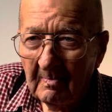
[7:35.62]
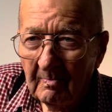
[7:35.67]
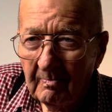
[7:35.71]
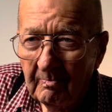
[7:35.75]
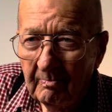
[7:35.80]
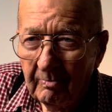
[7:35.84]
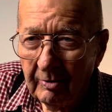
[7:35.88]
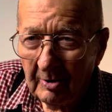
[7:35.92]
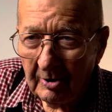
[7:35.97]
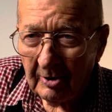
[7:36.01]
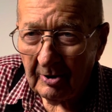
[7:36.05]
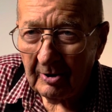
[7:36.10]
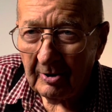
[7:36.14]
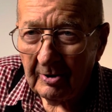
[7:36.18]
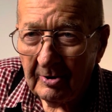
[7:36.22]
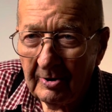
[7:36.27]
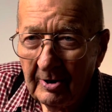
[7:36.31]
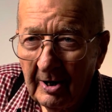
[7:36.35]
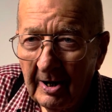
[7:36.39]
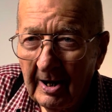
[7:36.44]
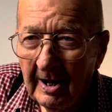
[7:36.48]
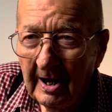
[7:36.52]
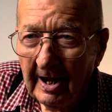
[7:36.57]

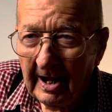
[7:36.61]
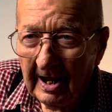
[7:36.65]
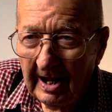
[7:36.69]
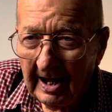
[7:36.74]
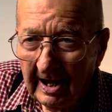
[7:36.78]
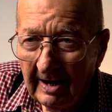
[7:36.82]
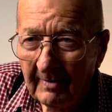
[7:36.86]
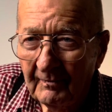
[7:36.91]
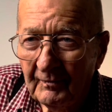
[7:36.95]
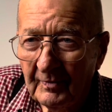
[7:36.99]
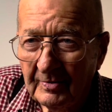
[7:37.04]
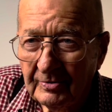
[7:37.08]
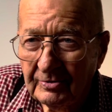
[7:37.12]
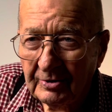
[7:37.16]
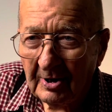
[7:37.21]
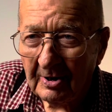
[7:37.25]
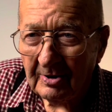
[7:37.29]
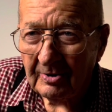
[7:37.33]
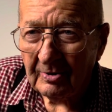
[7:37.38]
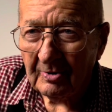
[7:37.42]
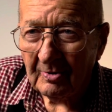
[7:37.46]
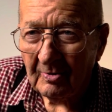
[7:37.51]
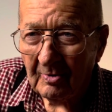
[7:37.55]
burn a half a
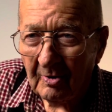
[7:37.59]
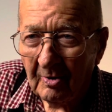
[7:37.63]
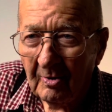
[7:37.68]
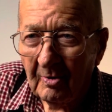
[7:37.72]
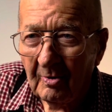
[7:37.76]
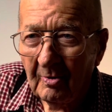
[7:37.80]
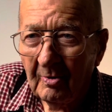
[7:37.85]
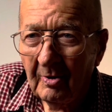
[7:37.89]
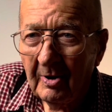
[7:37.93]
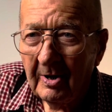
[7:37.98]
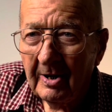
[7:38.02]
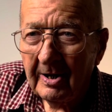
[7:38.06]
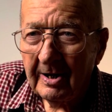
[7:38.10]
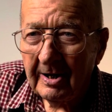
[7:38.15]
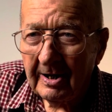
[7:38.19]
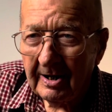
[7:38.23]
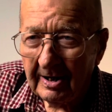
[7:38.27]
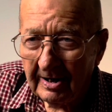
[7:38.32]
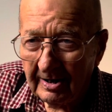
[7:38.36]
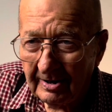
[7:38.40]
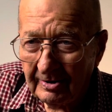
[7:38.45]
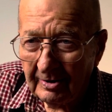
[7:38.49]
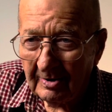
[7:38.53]
ton of coal
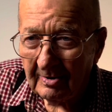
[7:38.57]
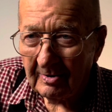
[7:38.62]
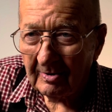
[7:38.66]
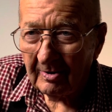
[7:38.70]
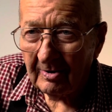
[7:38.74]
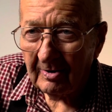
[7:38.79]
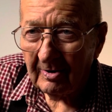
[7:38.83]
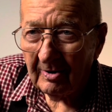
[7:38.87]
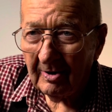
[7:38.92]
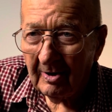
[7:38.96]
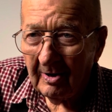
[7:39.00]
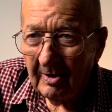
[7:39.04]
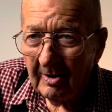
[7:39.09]
in the